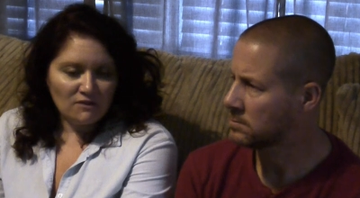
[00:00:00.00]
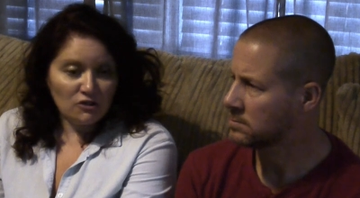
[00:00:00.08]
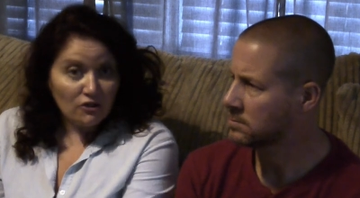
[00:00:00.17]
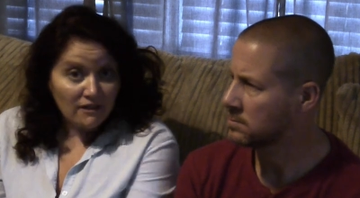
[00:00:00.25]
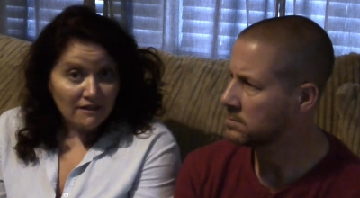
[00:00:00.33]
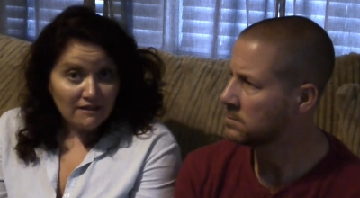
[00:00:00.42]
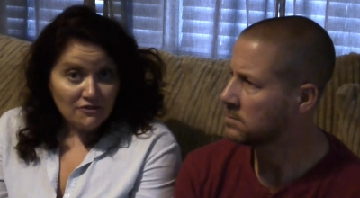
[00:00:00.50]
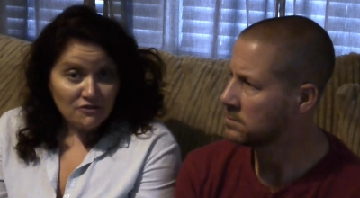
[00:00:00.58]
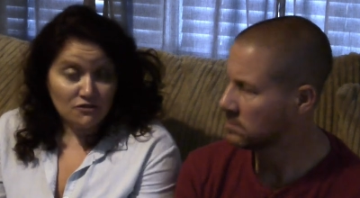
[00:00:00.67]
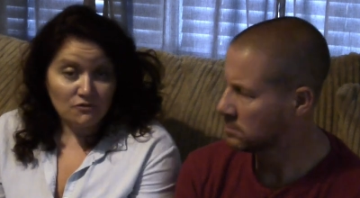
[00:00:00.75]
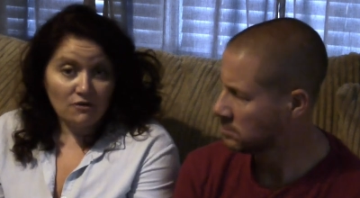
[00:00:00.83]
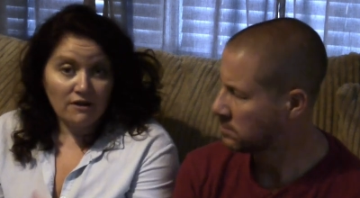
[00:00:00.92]
Speaker 1: look
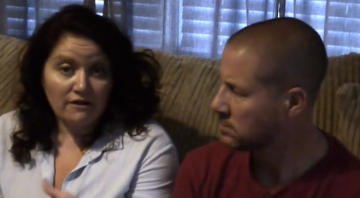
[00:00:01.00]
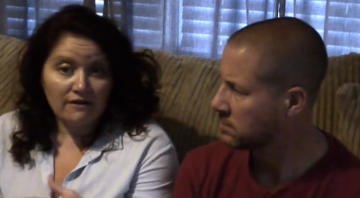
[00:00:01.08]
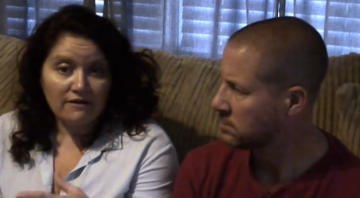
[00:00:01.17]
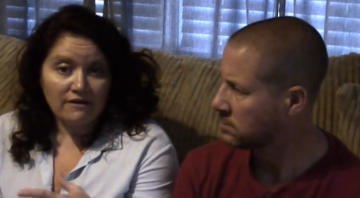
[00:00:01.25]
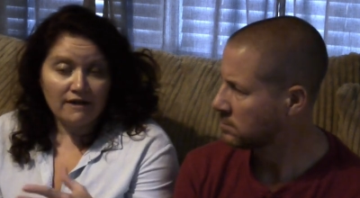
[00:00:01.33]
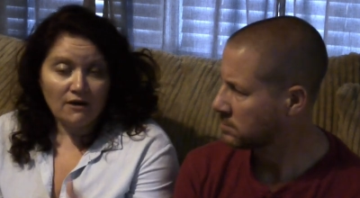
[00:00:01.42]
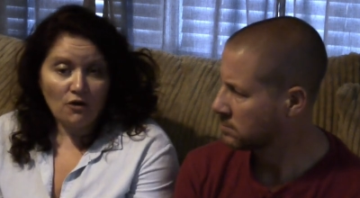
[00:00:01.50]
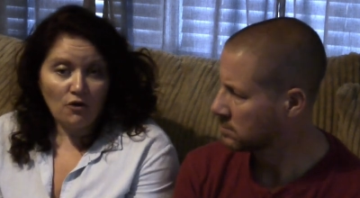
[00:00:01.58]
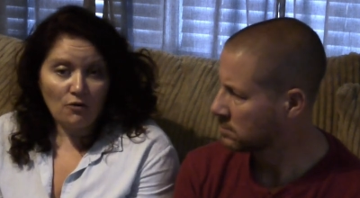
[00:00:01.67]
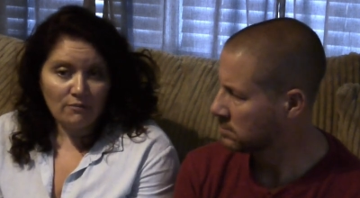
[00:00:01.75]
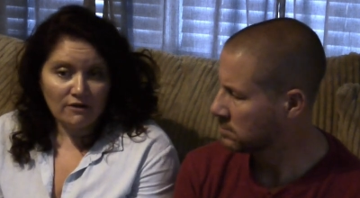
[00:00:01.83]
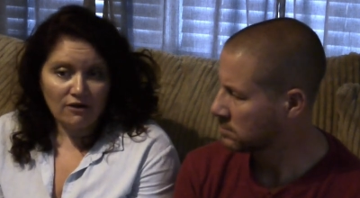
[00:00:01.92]
to our
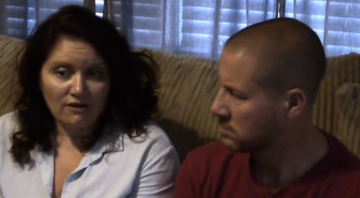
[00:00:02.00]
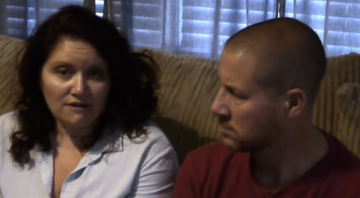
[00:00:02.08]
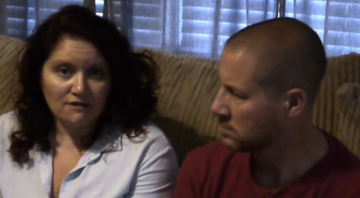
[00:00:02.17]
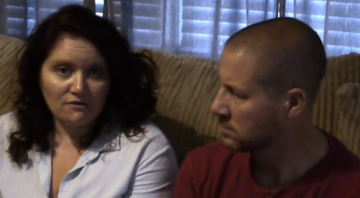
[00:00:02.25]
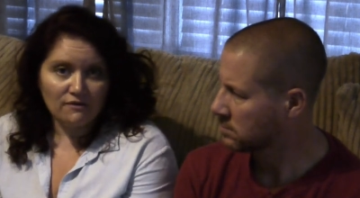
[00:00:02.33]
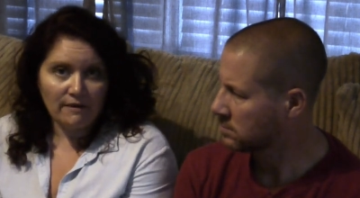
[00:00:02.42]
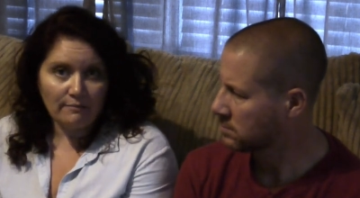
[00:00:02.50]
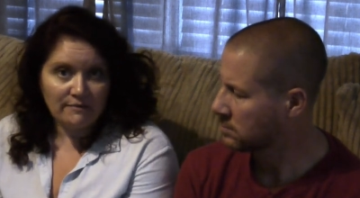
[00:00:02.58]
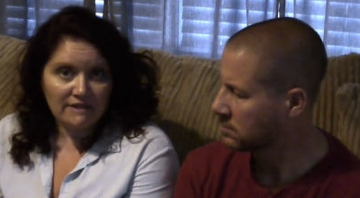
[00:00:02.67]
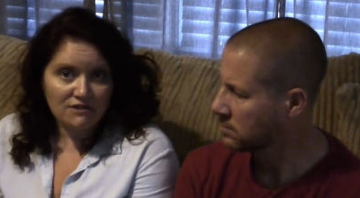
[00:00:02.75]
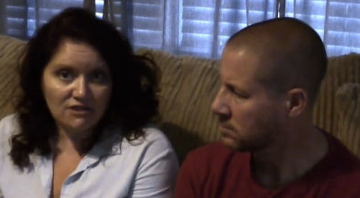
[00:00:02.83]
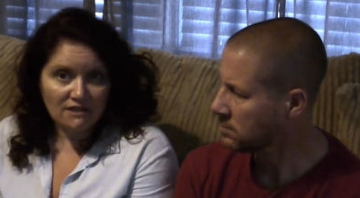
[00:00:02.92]
home, but also that
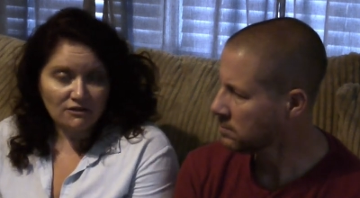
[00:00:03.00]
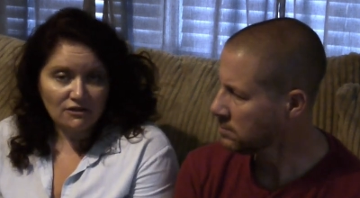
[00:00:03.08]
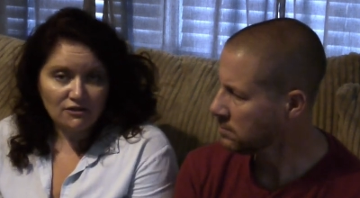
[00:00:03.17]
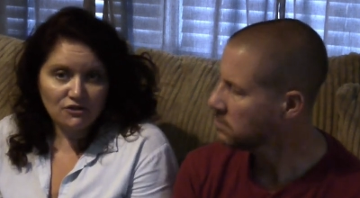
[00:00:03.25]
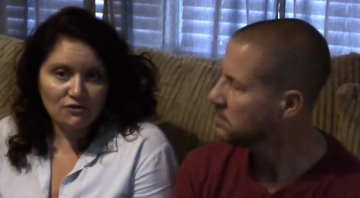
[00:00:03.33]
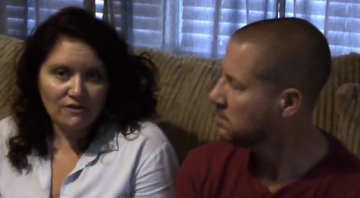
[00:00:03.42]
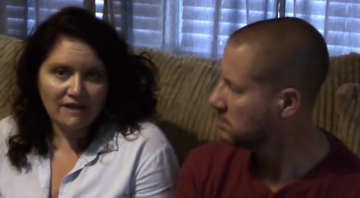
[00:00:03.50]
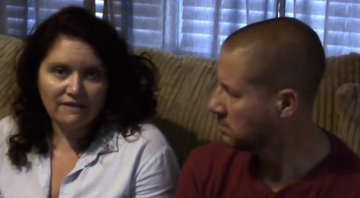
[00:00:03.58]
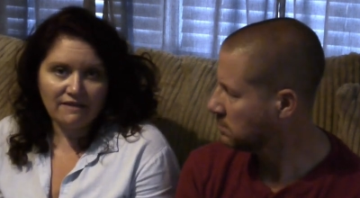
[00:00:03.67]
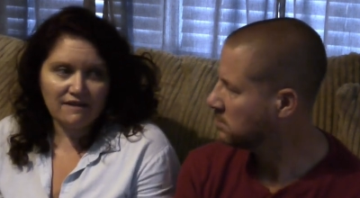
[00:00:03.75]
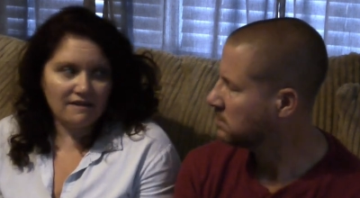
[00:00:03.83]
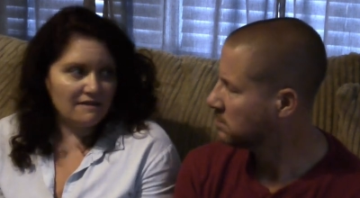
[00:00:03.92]
beachy look too, and I
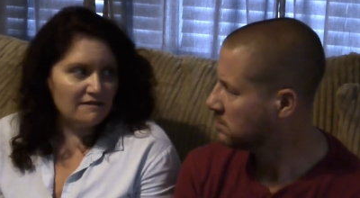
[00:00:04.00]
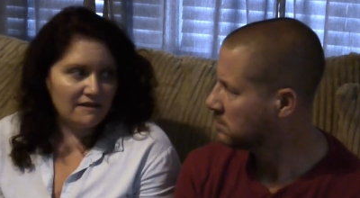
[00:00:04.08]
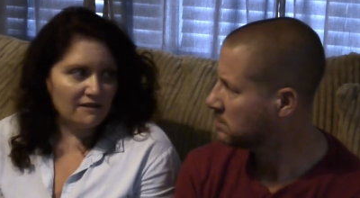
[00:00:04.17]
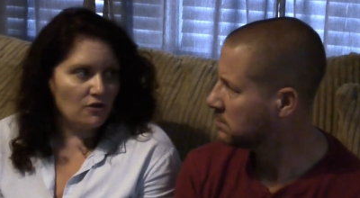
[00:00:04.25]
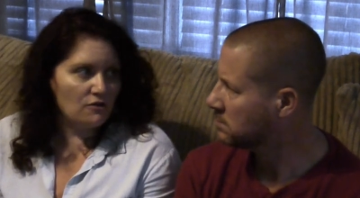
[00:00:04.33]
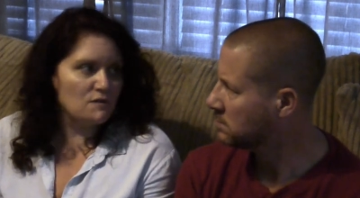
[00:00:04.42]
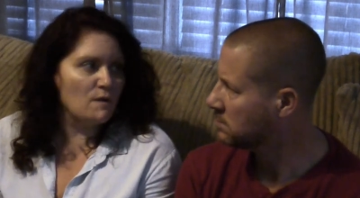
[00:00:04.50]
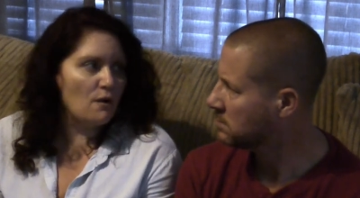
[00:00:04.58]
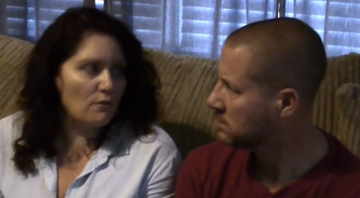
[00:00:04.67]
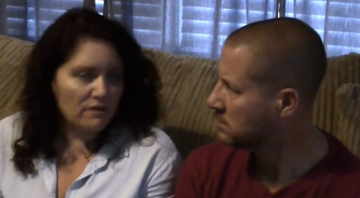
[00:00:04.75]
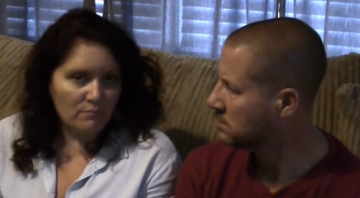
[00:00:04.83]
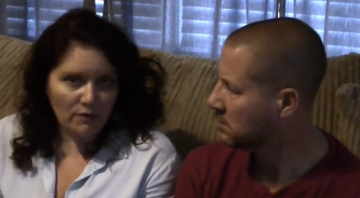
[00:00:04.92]
think it, it goes well
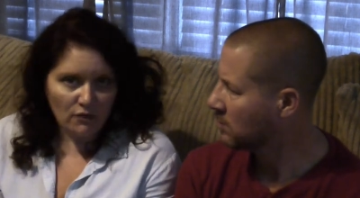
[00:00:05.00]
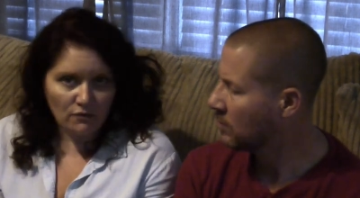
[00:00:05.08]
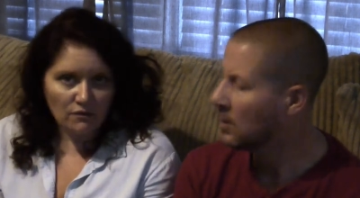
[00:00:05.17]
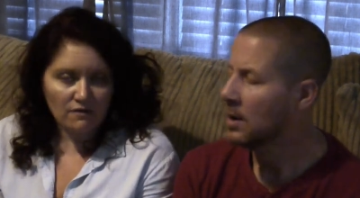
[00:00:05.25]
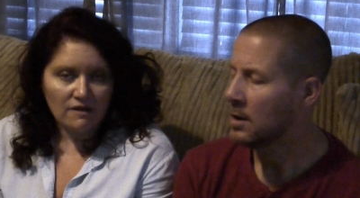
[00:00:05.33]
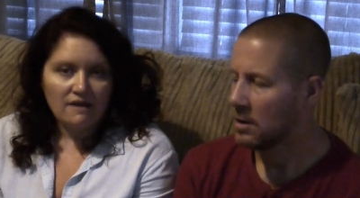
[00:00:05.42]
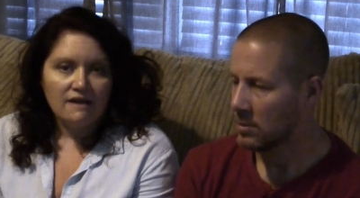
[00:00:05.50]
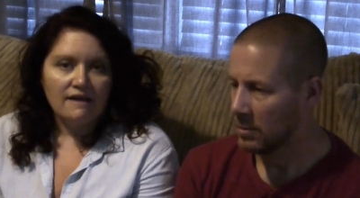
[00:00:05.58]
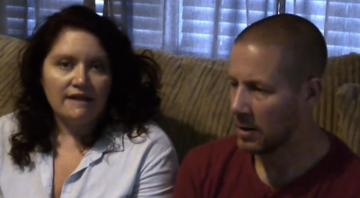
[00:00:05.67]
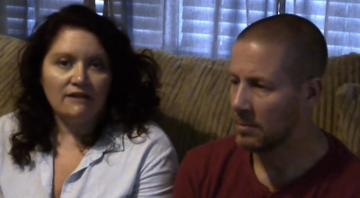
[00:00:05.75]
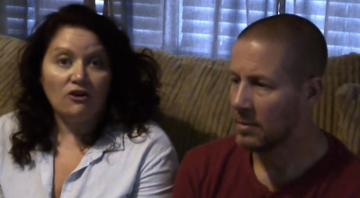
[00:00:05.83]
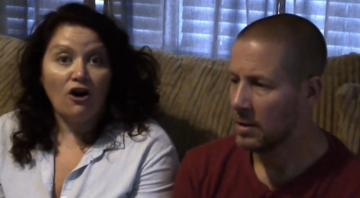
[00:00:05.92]
with both.
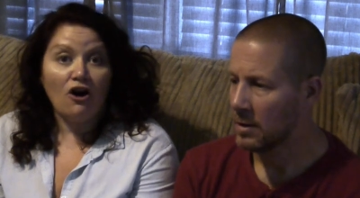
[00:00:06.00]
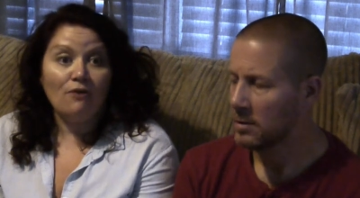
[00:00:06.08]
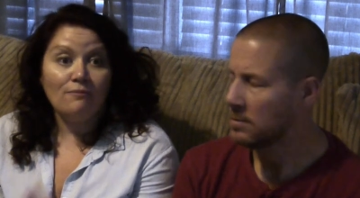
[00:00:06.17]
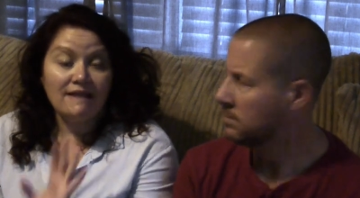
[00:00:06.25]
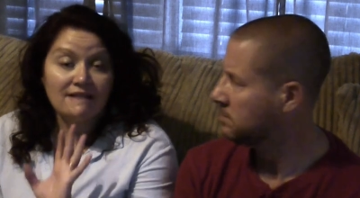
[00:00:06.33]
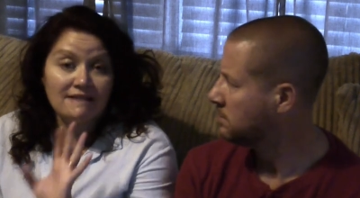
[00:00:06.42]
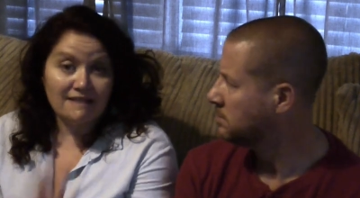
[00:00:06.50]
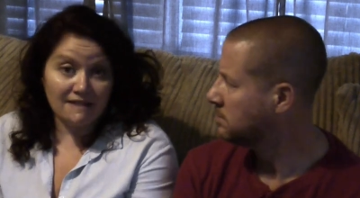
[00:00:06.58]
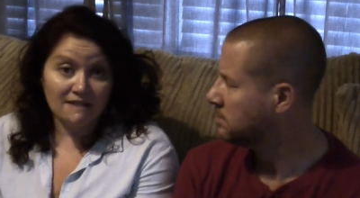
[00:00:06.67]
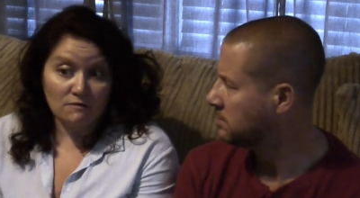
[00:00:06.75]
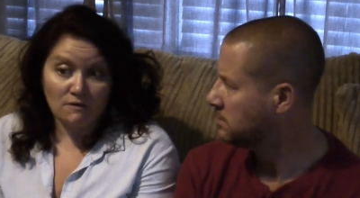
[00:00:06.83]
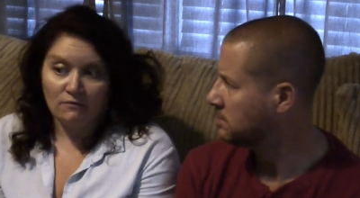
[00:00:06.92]
It'll all make
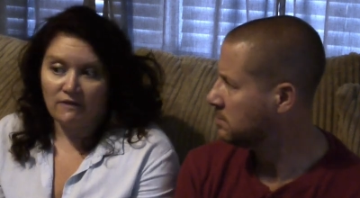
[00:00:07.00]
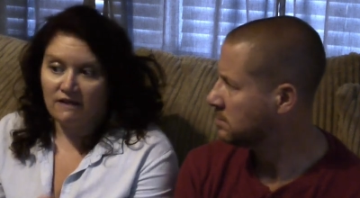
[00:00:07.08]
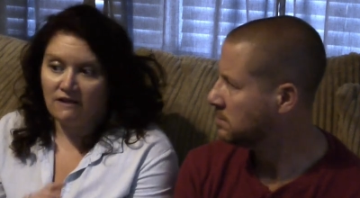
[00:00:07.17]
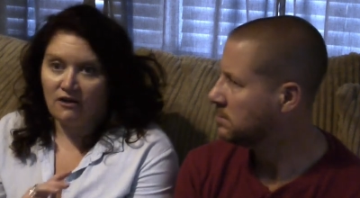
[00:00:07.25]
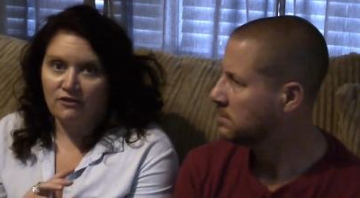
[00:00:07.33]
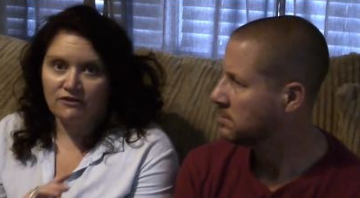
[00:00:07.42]
sense when we are